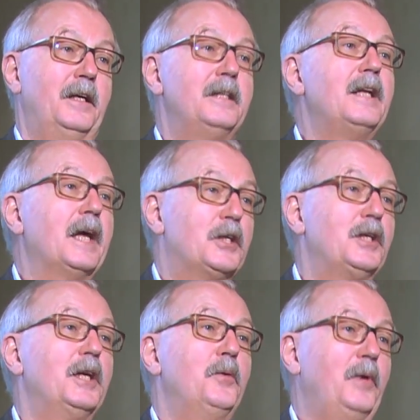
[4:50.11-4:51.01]

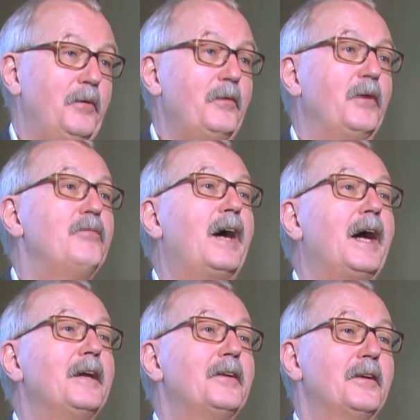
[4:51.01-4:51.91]
intellectually we
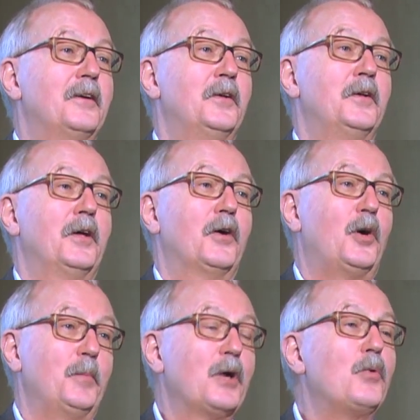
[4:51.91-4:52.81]
find
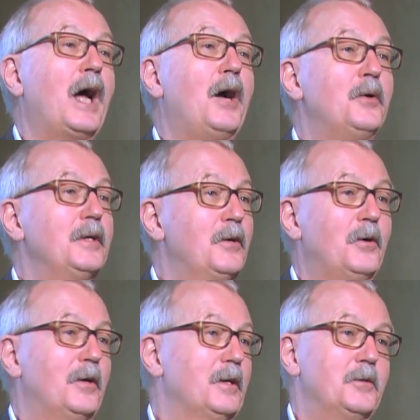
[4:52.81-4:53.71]
common ground in
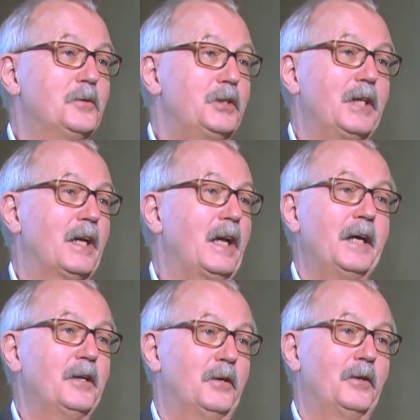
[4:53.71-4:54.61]
order to shed
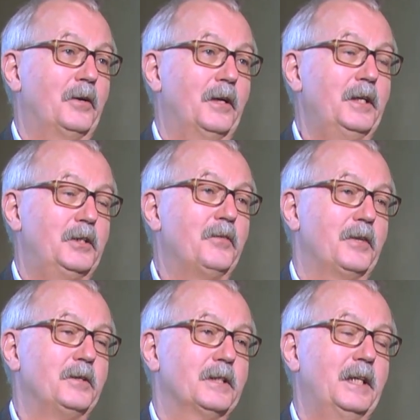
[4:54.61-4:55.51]
light on each of
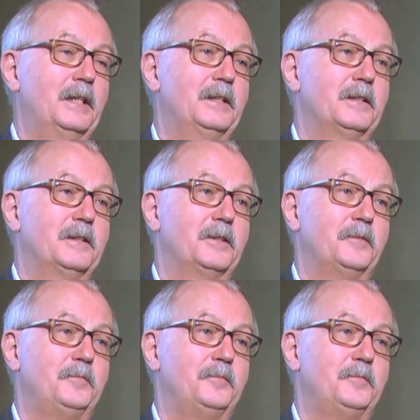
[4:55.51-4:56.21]
those cases.